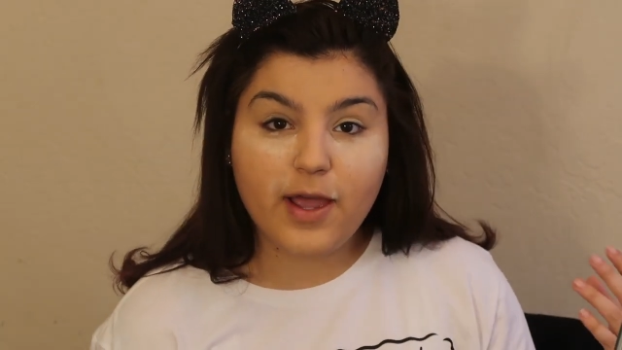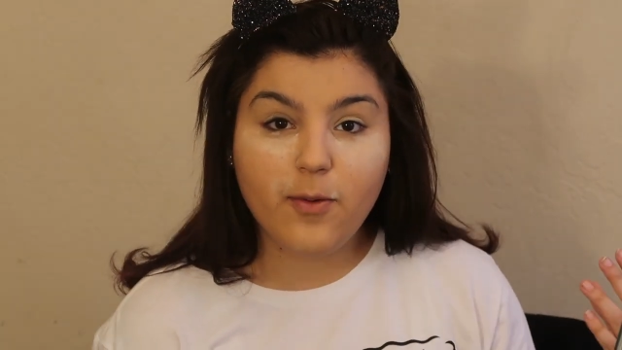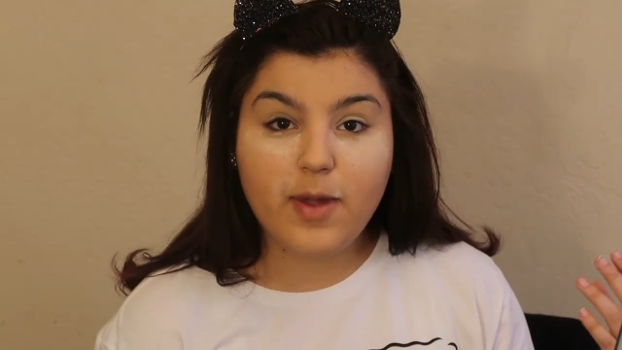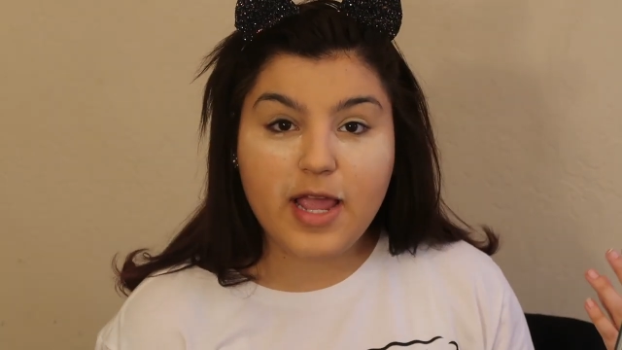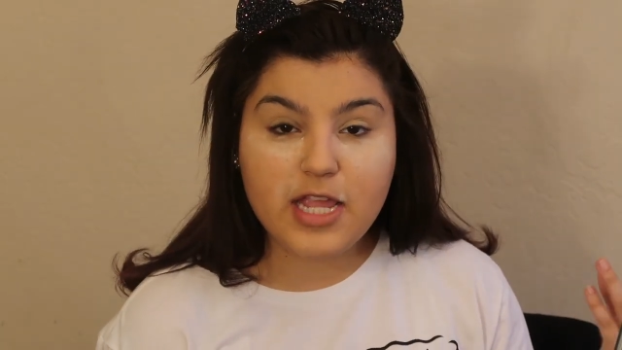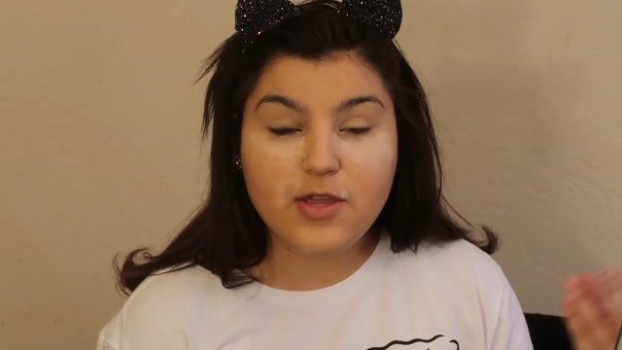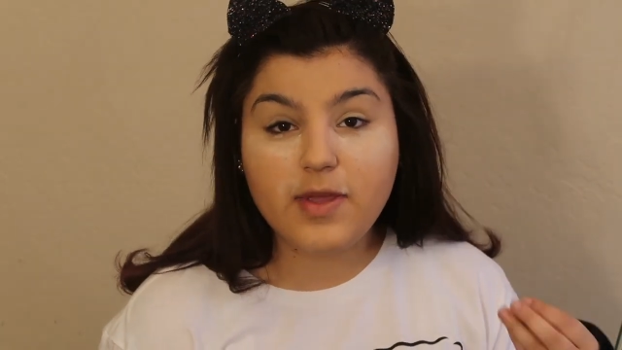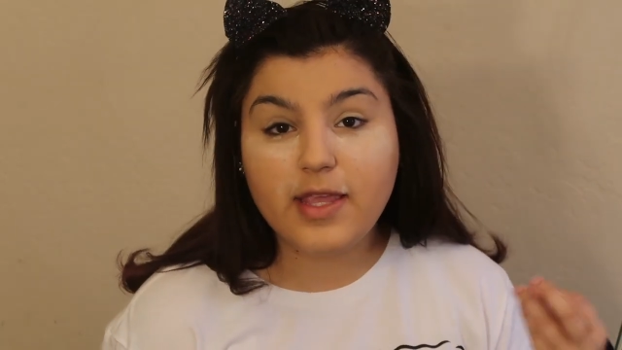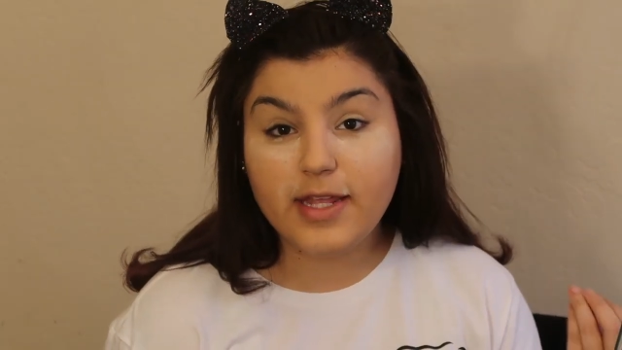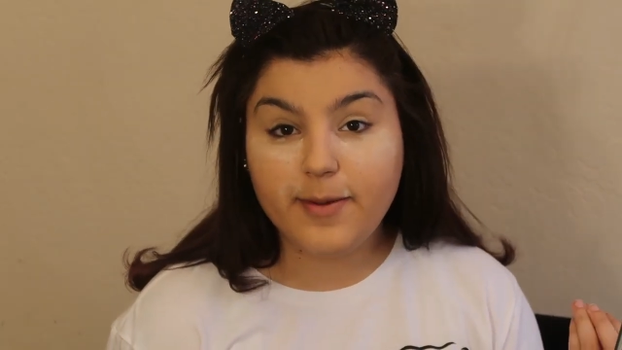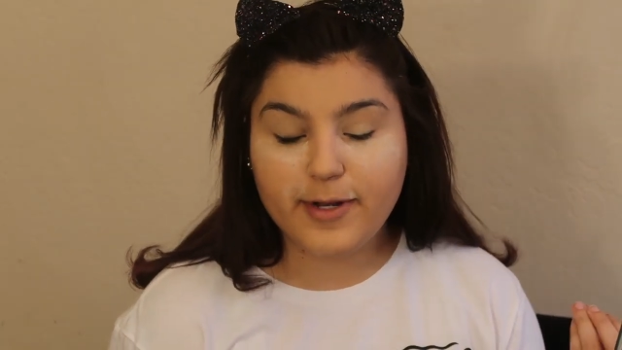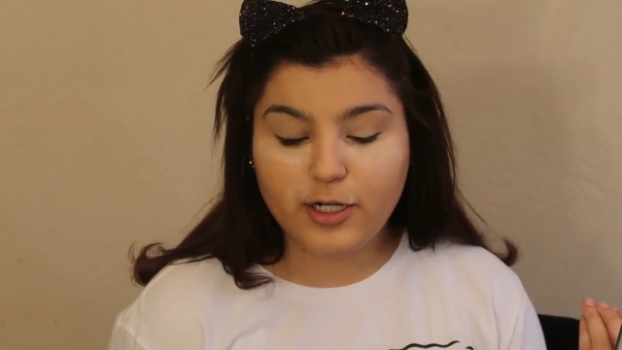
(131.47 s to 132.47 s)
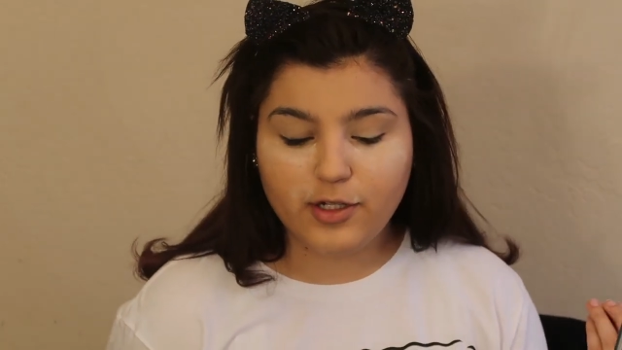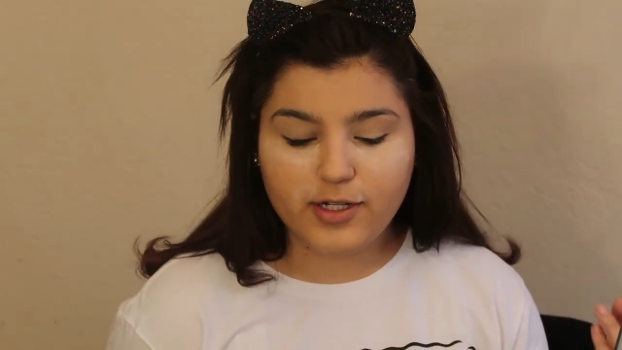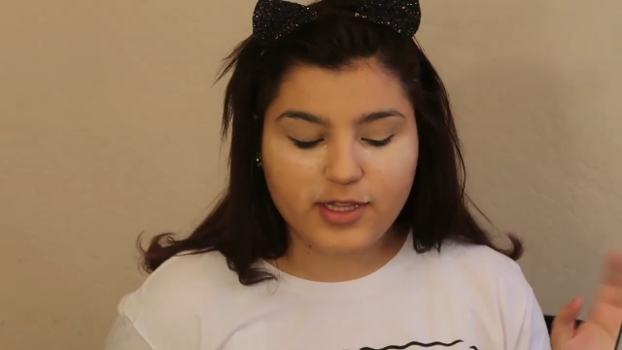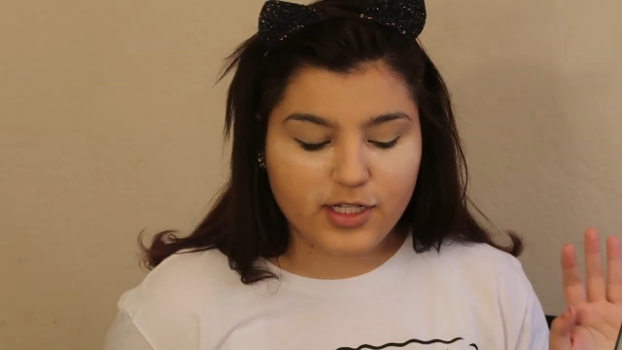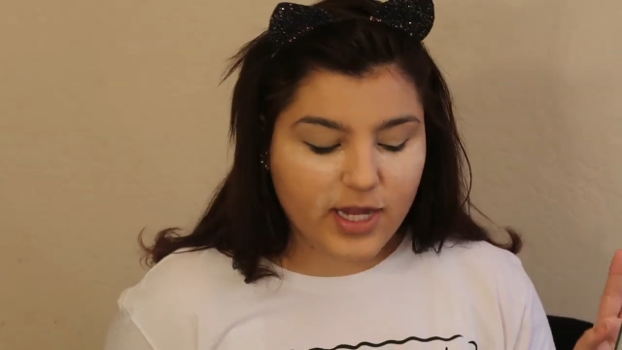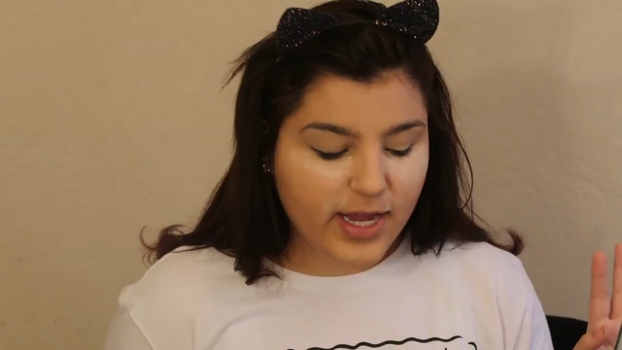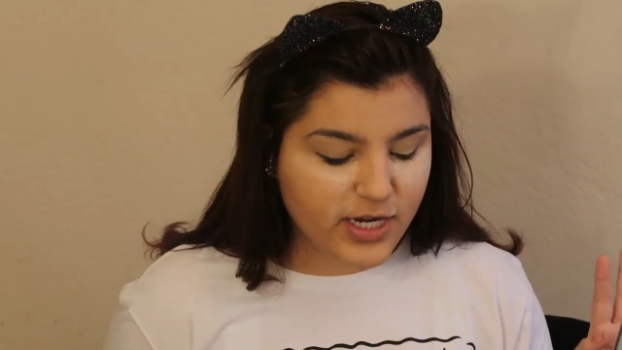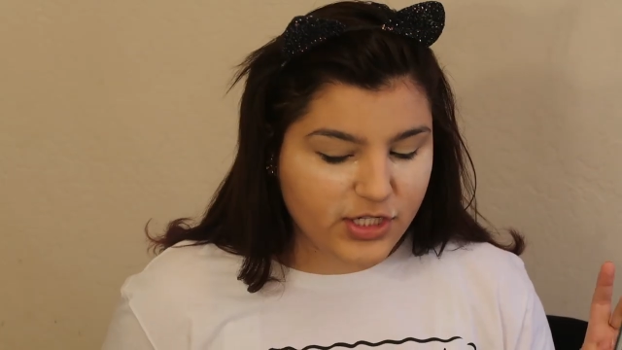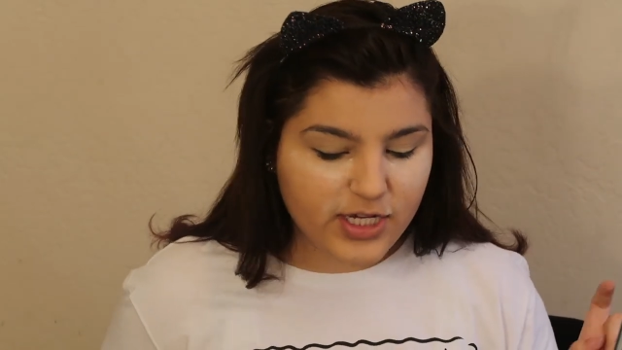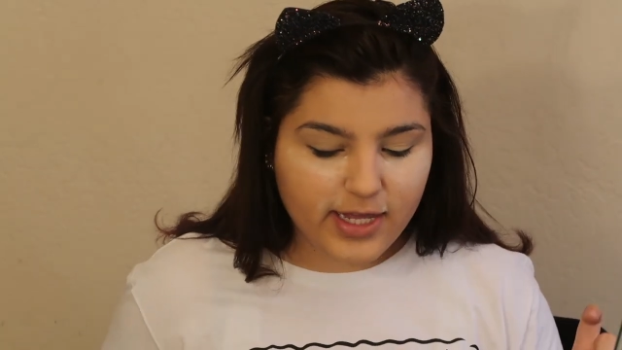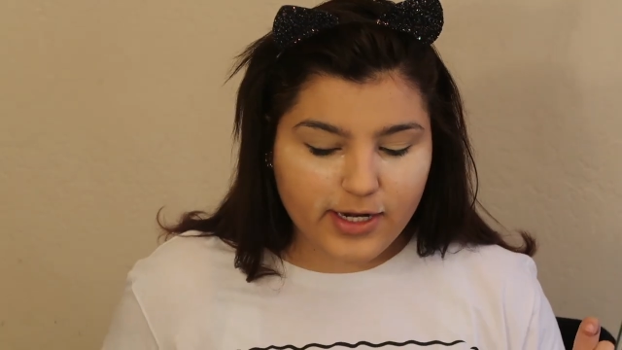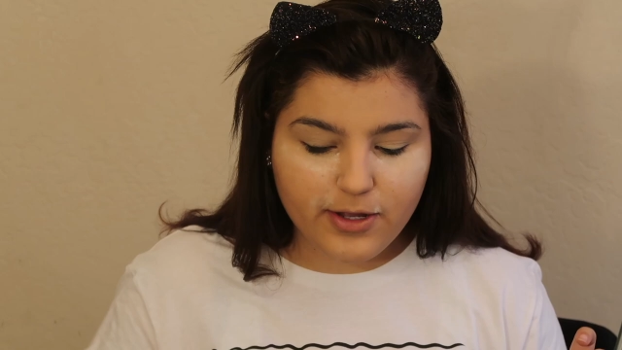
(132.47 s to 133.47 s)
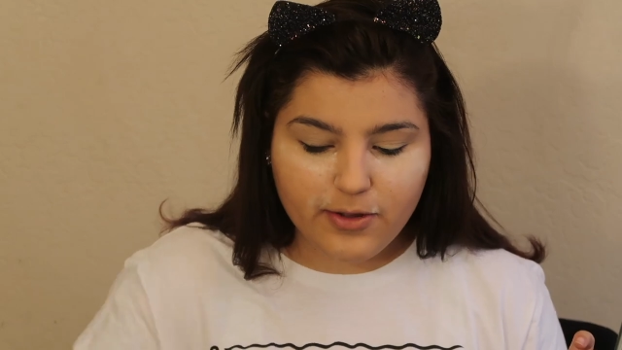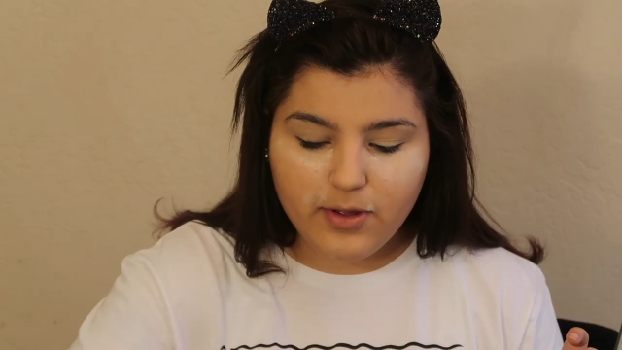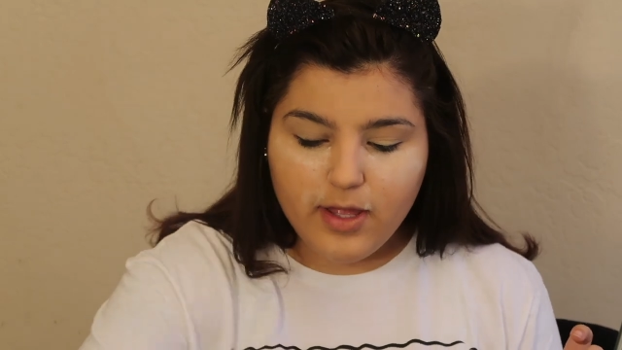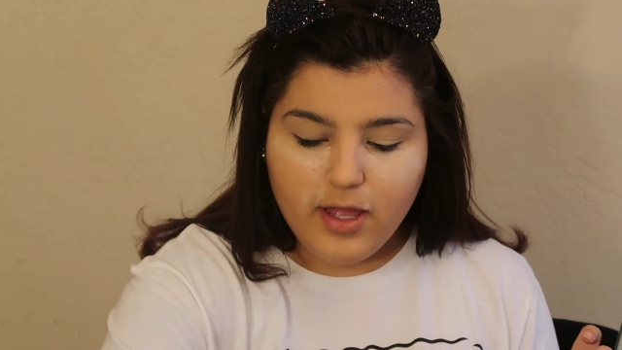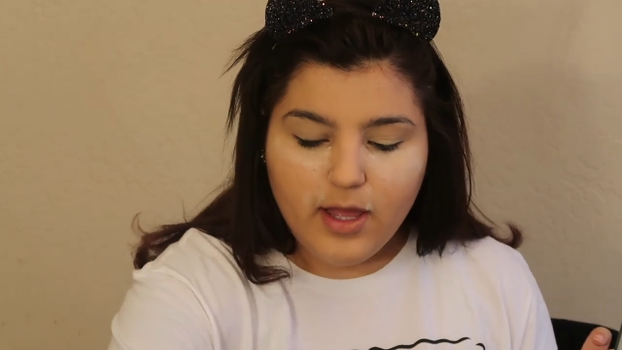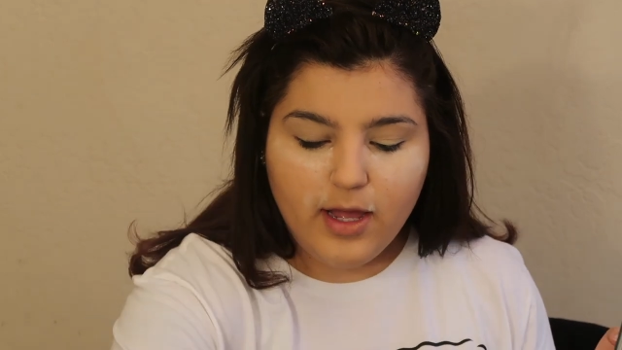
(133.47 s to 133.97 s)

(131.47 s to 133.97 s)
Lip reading: that way you can get a better look at the eyeshadow.